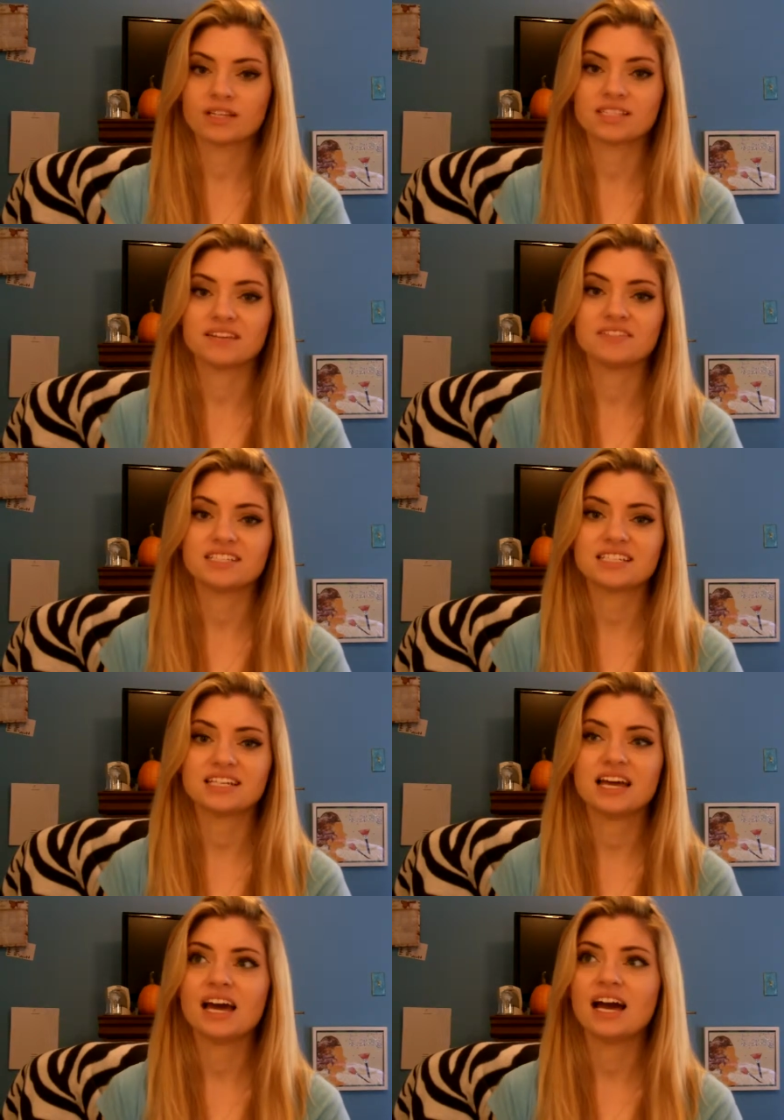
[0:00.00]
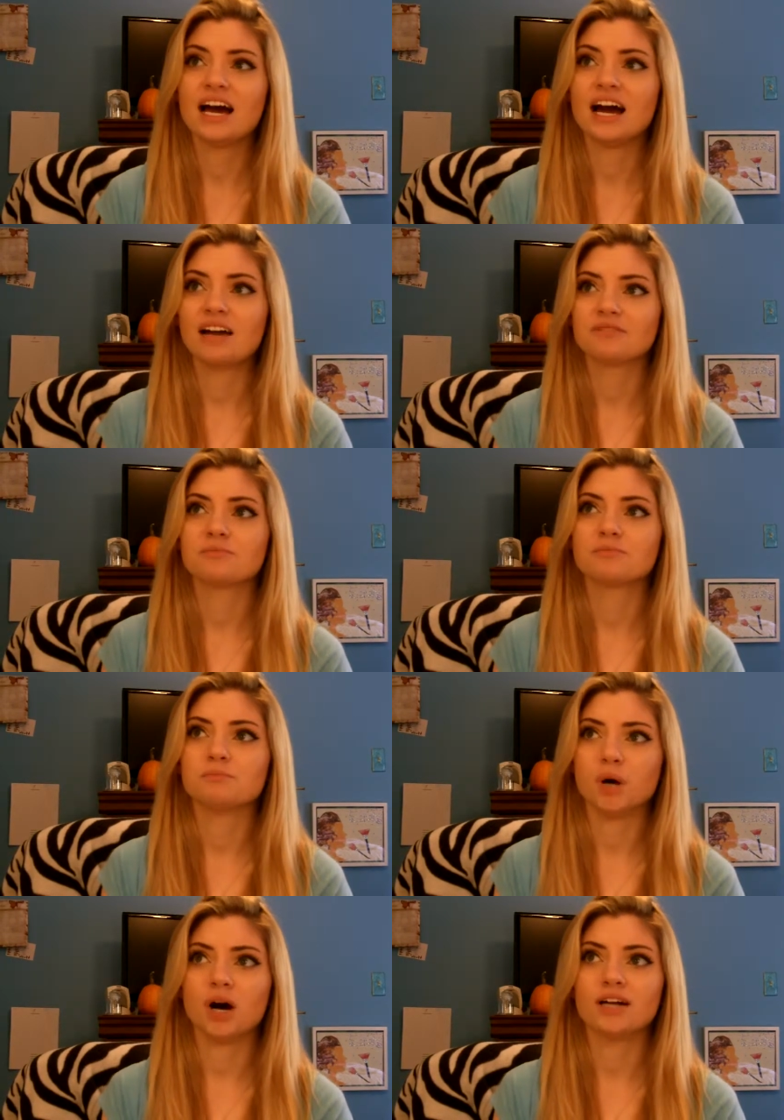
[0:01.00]
17, I've
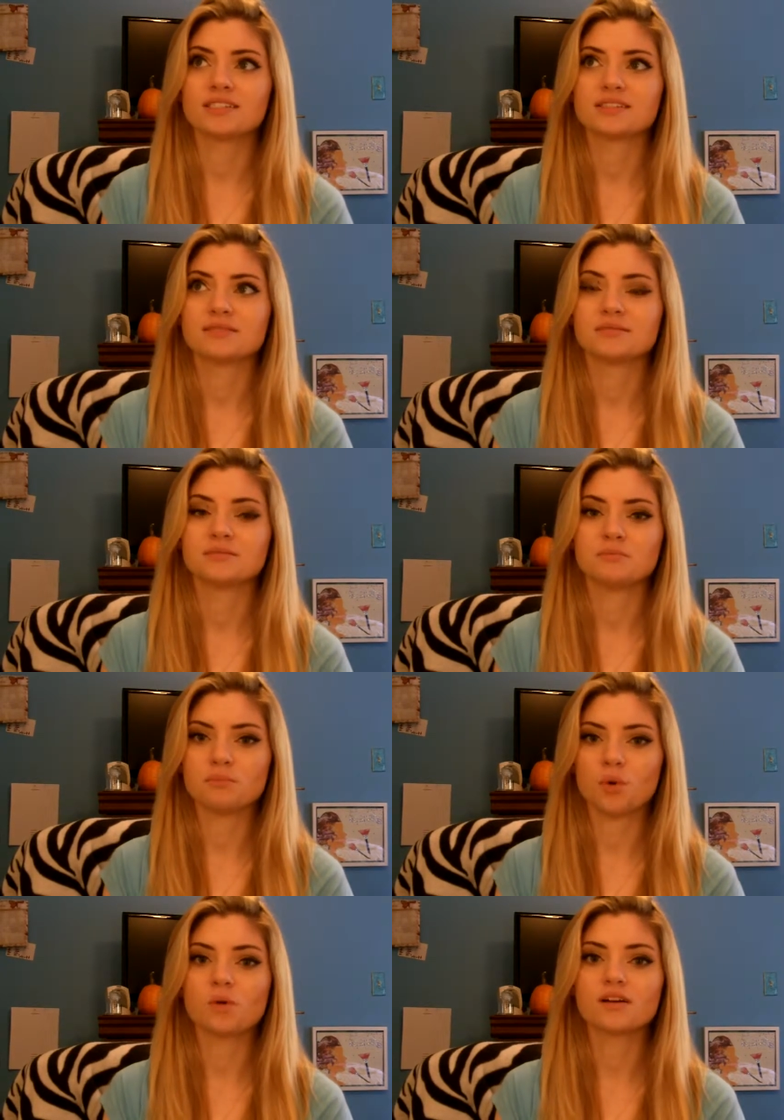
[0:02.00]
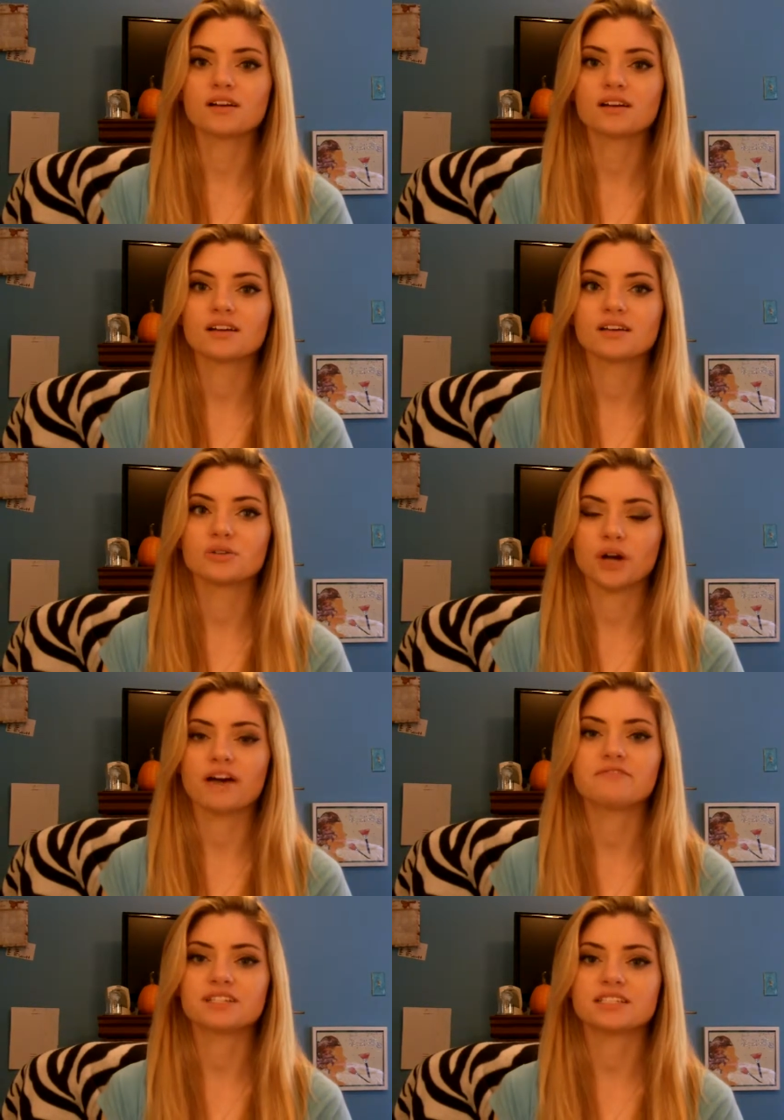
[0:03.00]
bought more
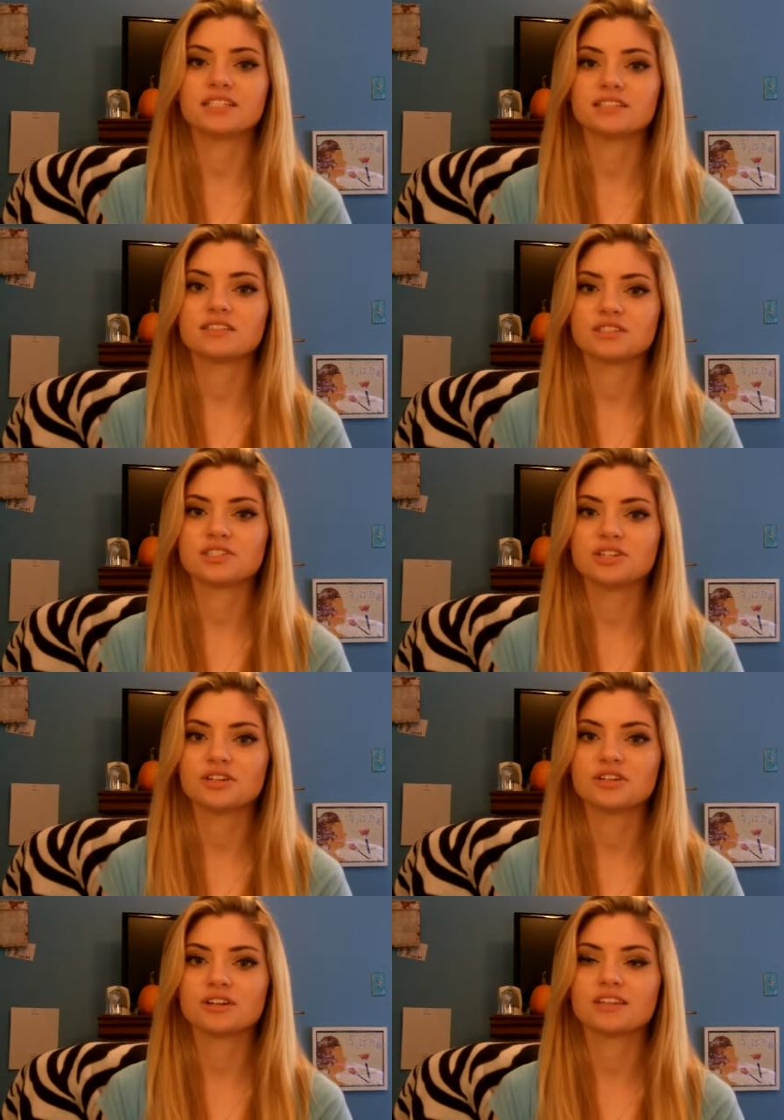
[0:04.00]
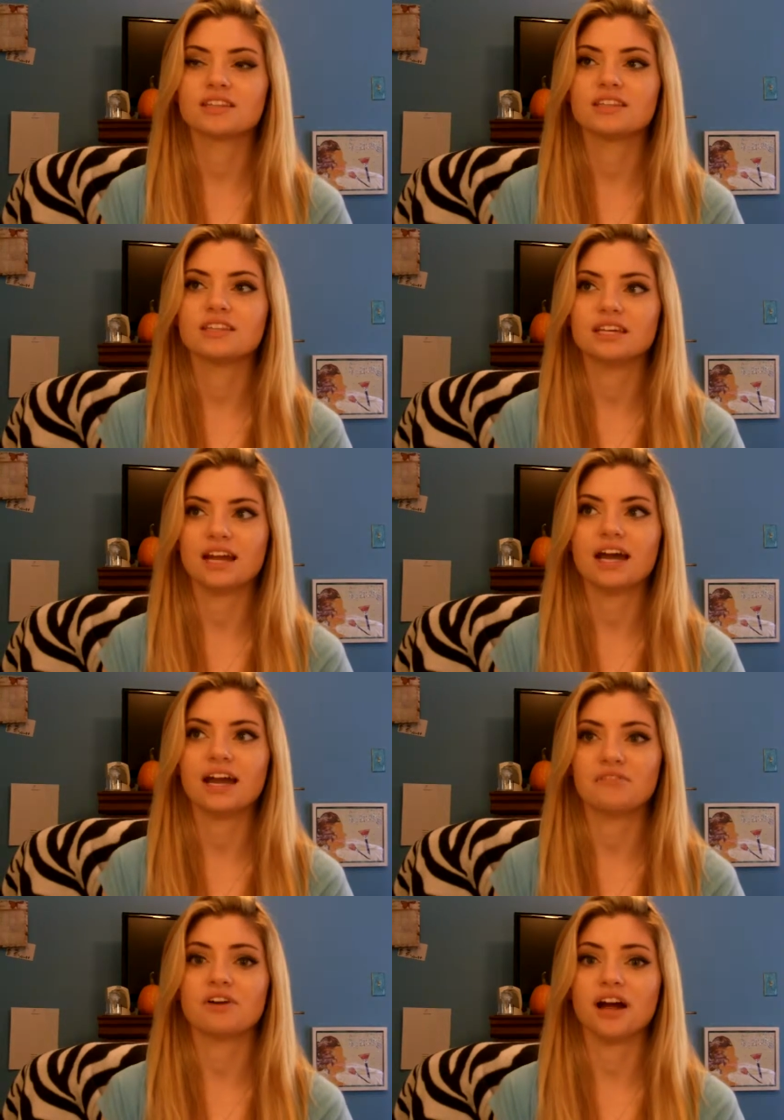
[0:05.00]
graphic tees this year than
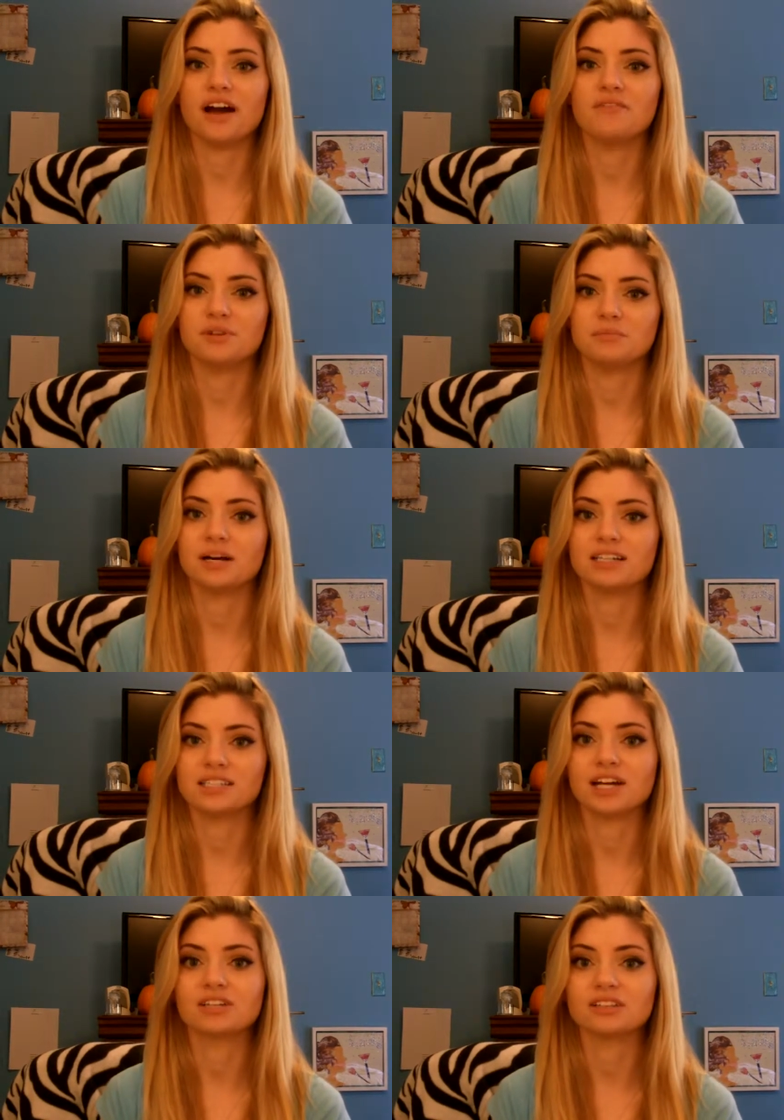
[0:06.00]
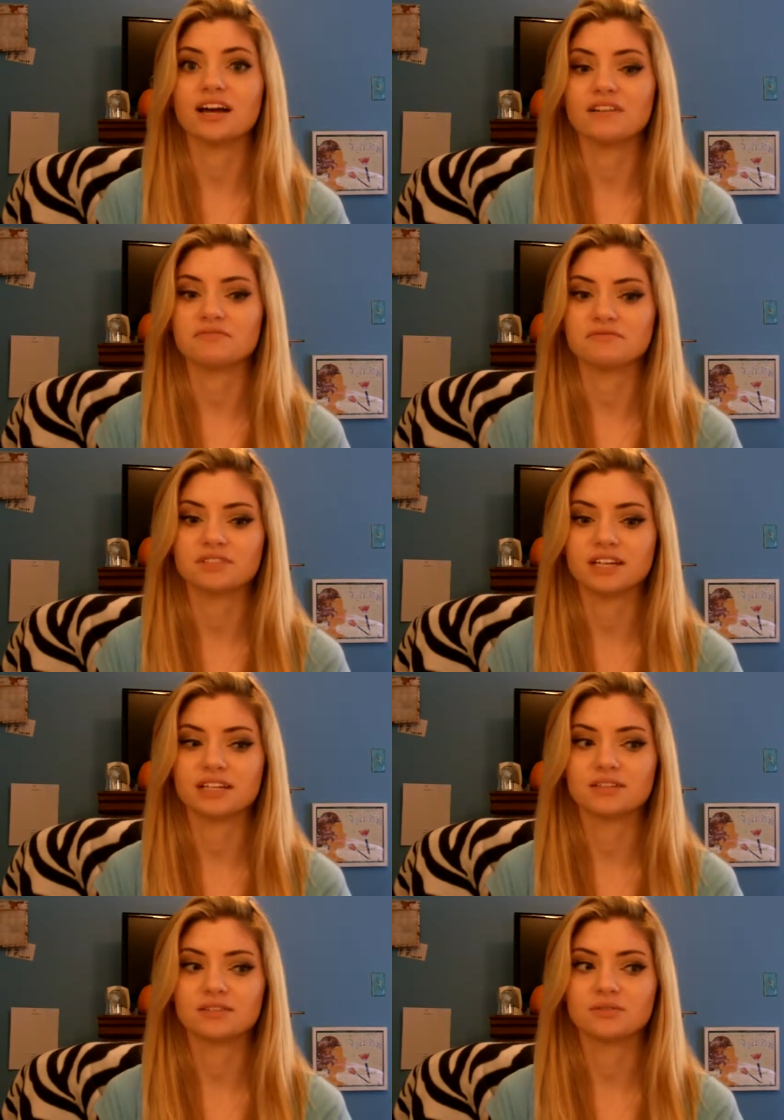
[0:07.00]
I ever have in my entire life.
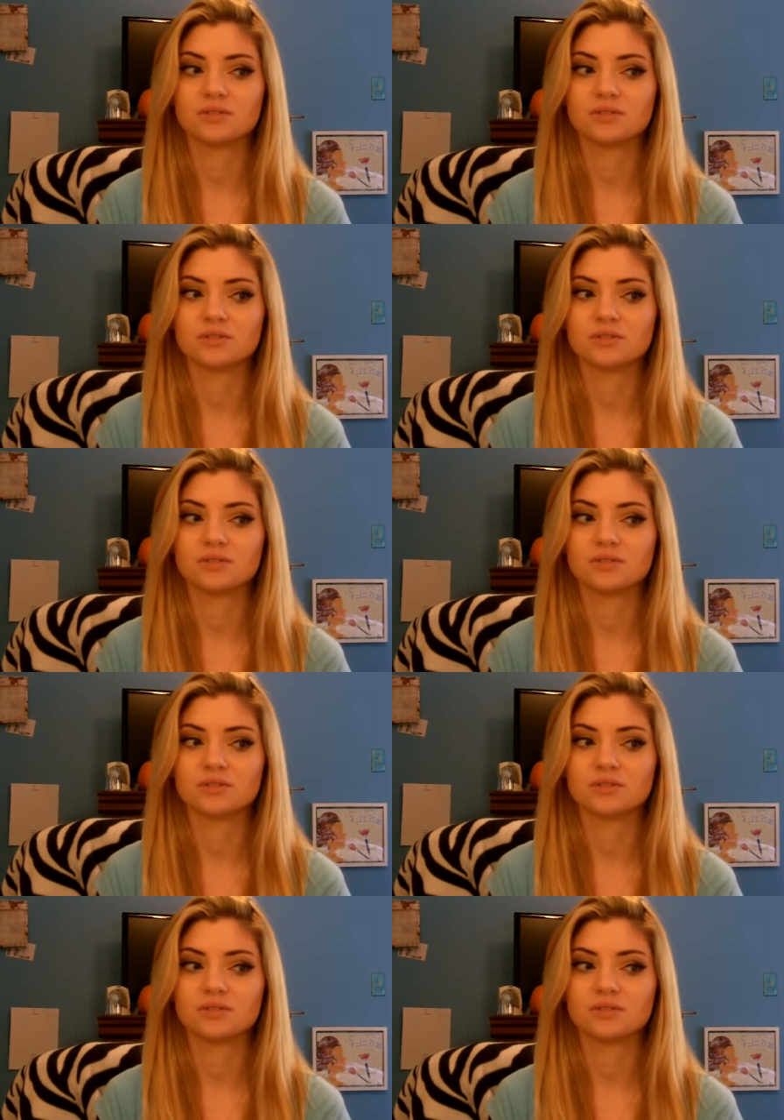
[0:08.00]
Like